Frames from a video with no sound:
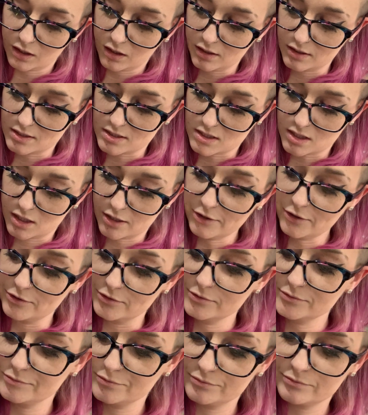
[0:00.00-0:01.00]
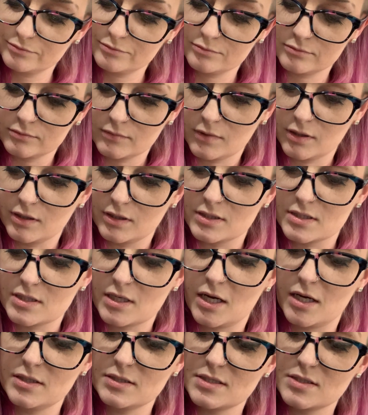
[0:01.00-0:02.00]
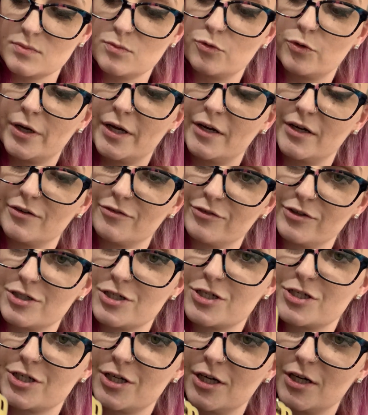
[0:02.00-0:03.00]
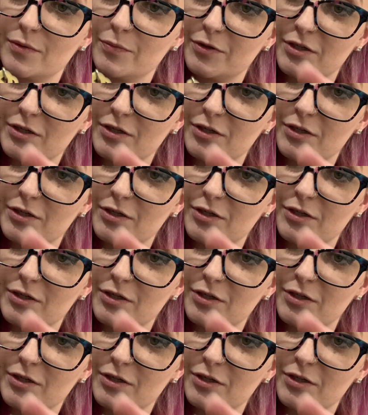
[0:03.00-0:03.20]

It's cute. It's got some wear for sure